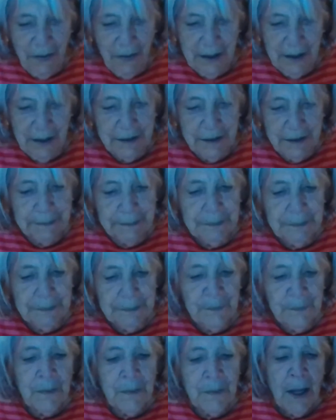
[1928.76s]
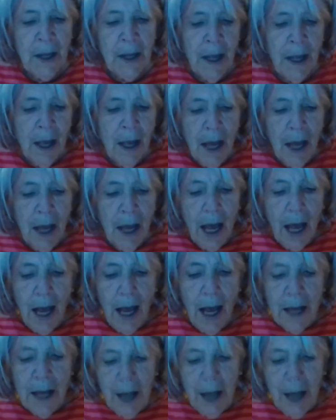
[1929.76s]
othered.
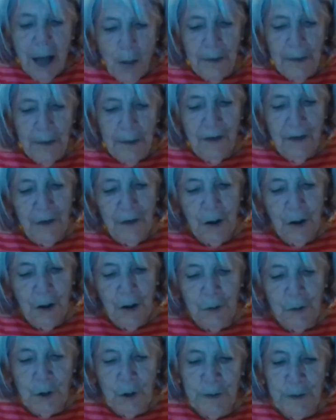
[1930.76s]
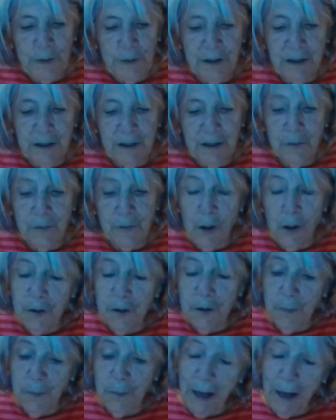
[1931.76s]
A couple of the contributors
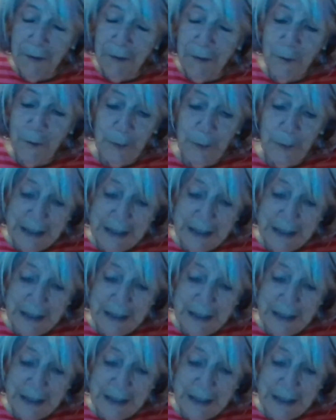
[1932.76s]
wrote about the